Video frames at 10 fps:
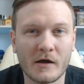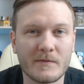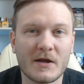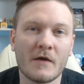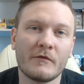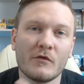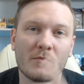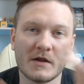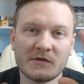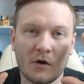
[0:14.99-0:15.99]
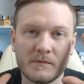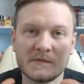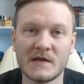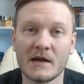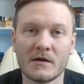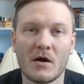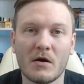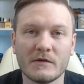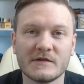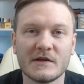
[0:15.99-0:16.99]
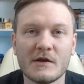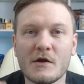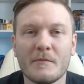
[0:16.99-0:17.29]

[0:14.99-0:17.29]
I'm going to be going through my top 10 cards,